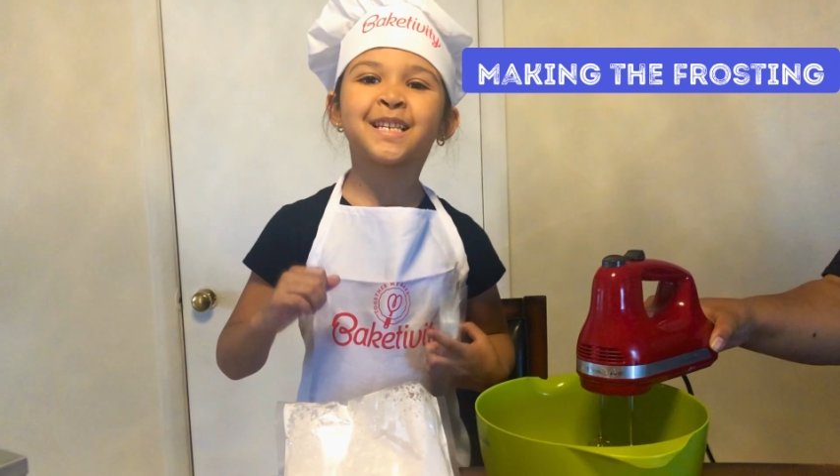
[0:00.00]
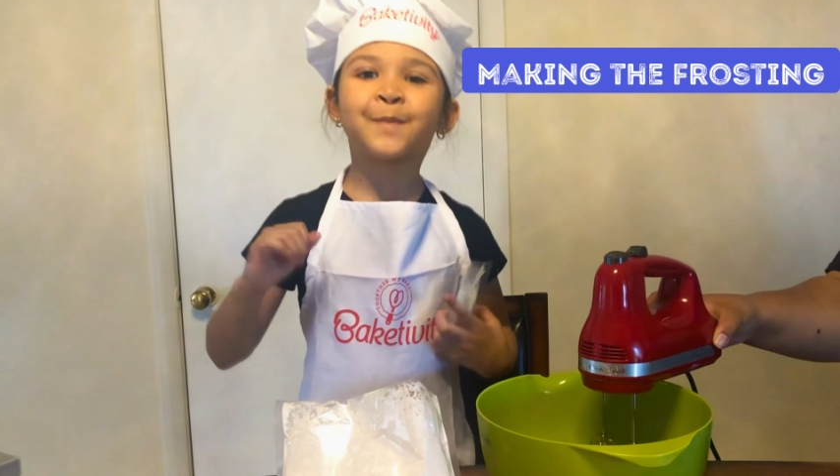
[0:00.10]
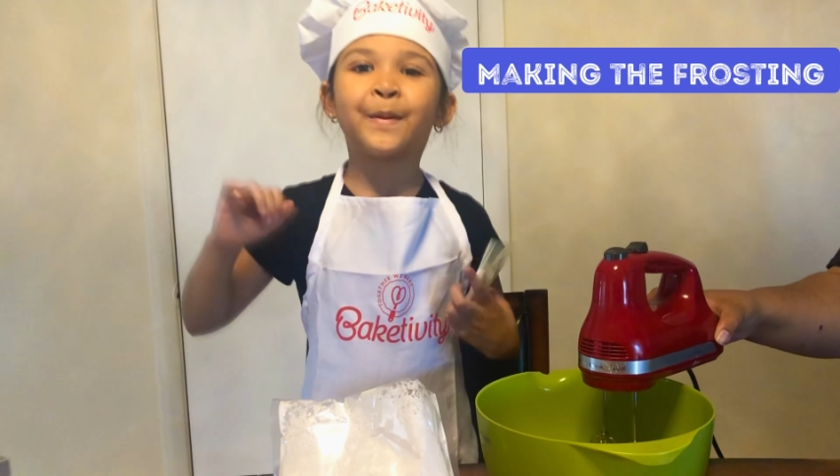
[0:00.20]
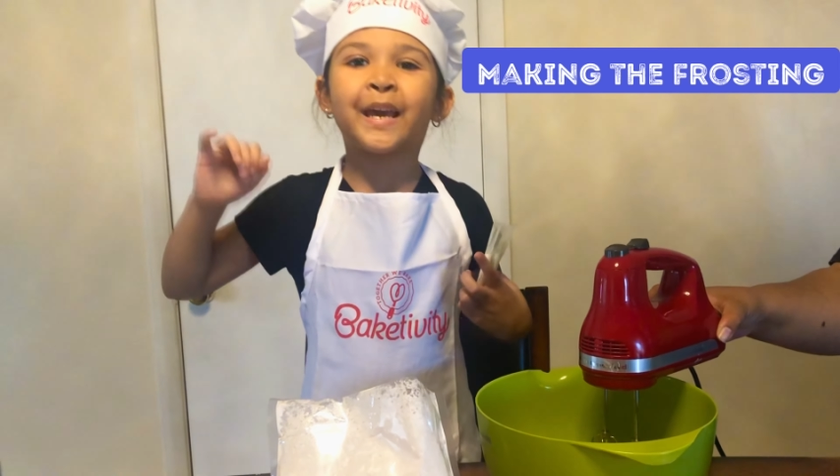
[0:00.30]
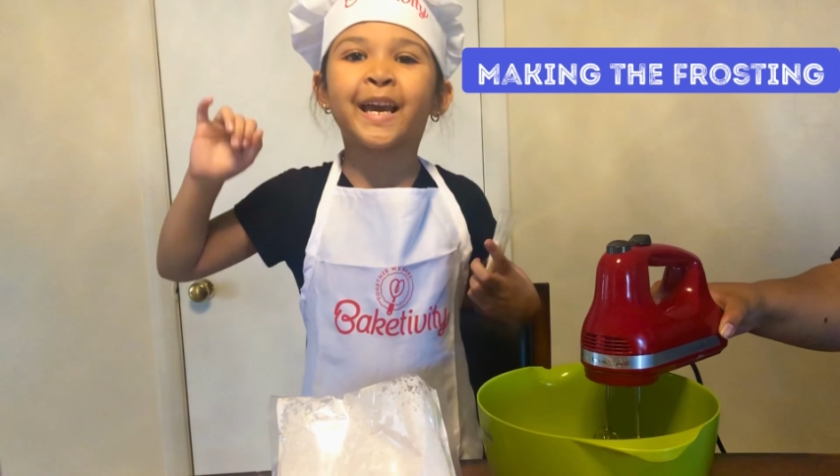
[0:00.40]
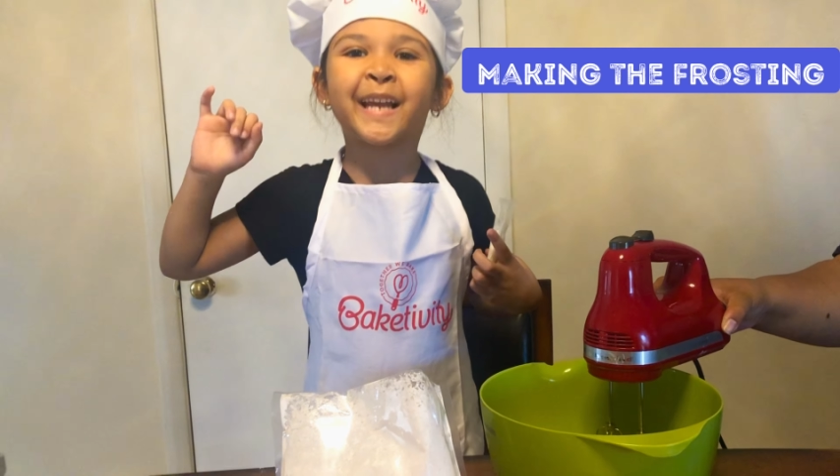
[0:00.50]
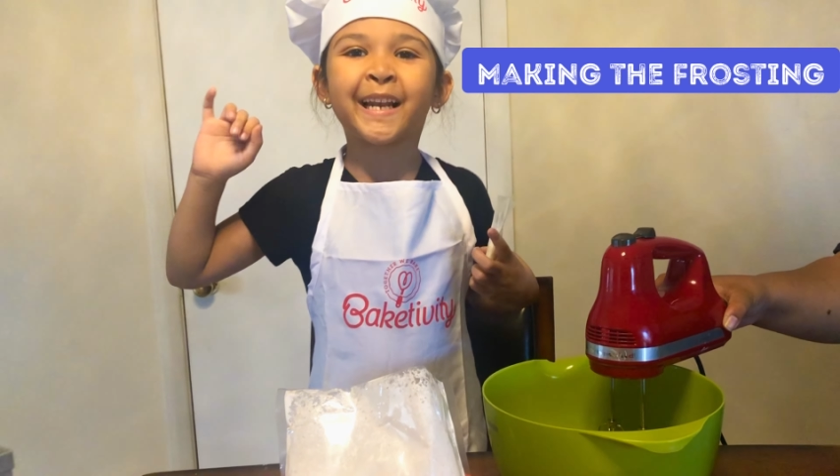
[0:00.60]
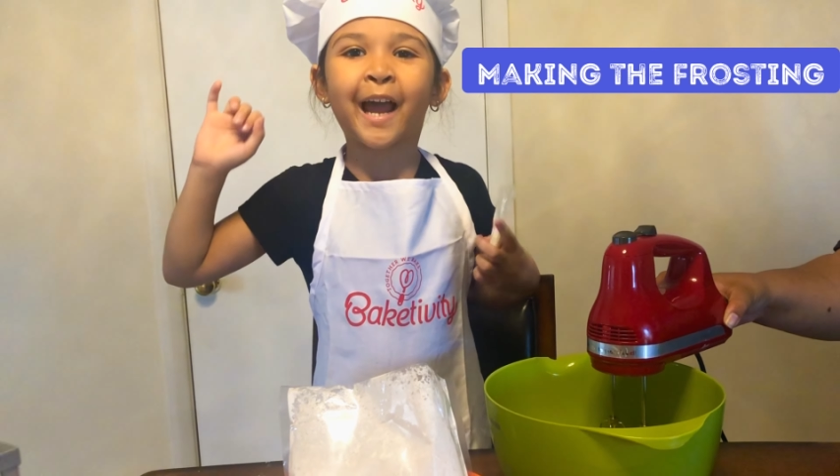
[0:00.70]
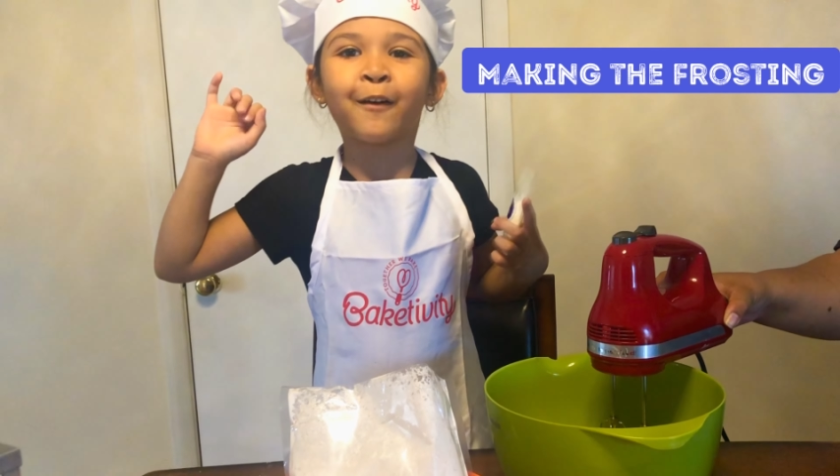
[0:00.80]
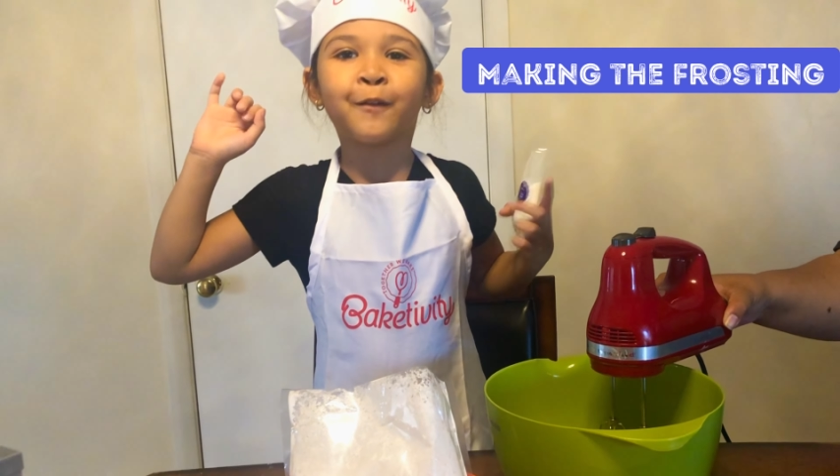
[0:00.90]
is
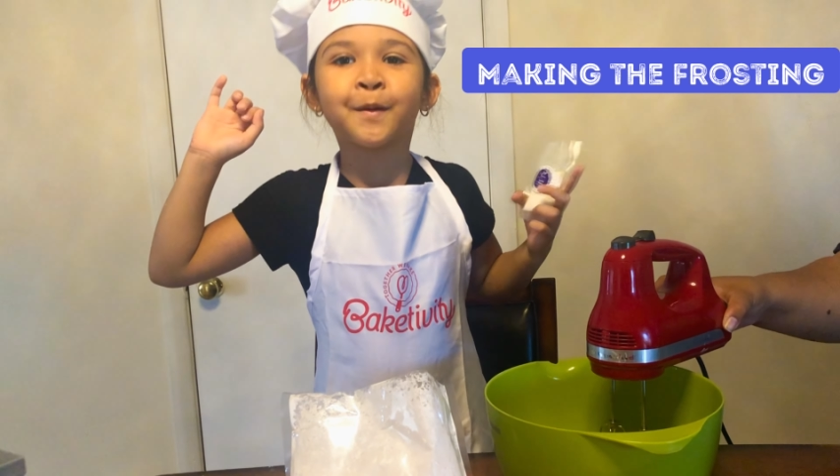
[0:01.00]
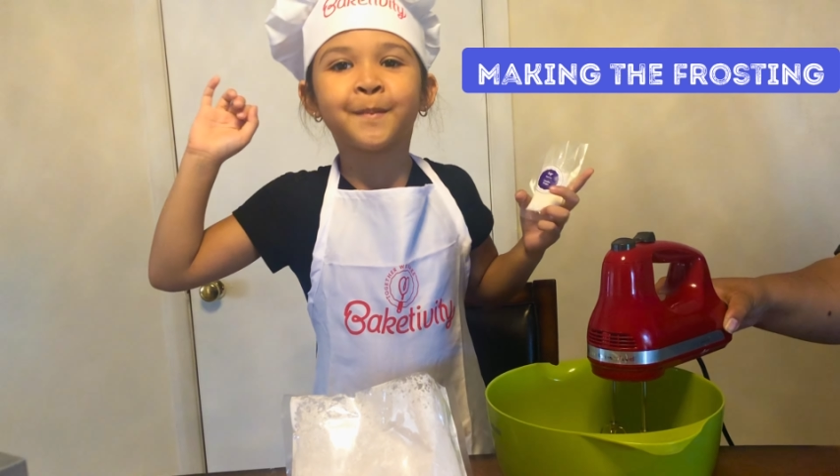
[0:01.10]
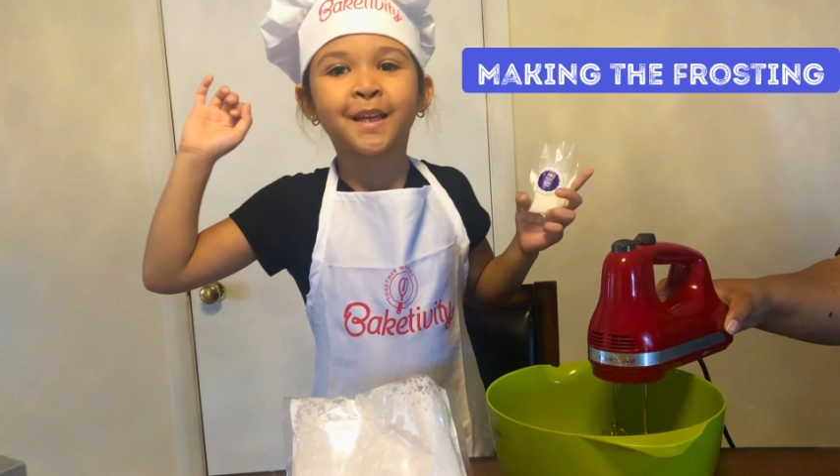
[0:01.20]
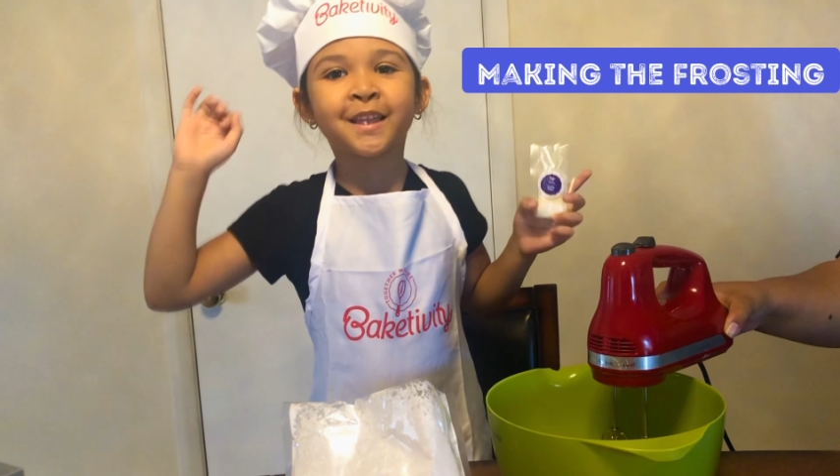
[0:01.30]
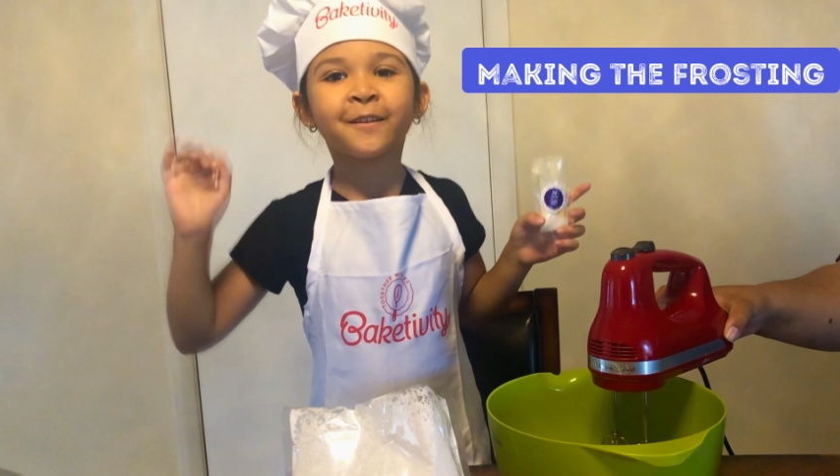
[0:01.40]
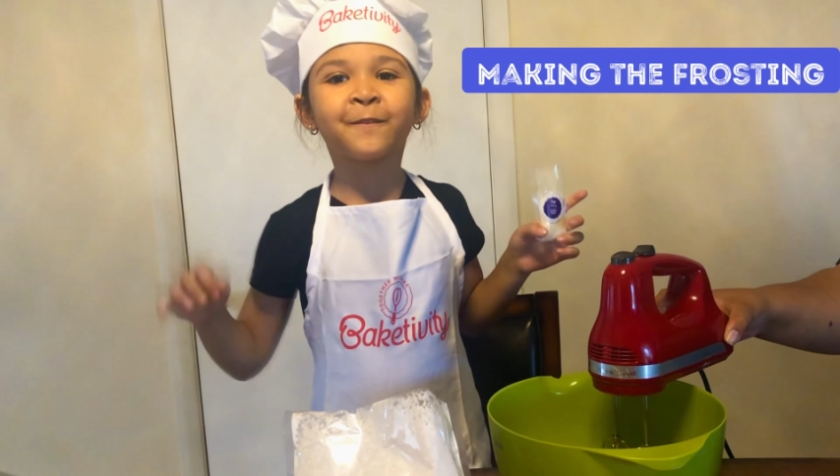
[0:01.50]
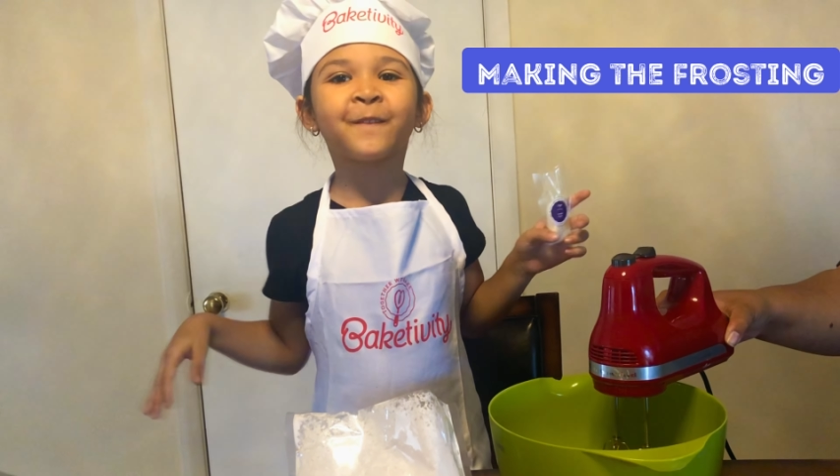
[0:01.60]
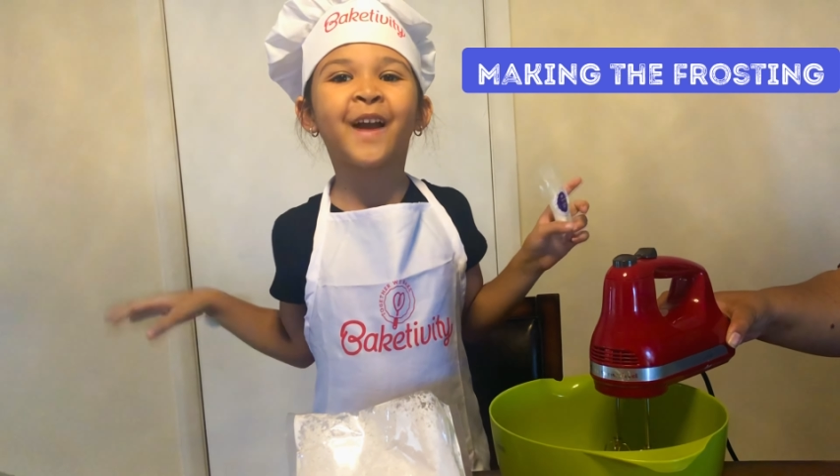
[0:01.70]
baking. Now we'll make the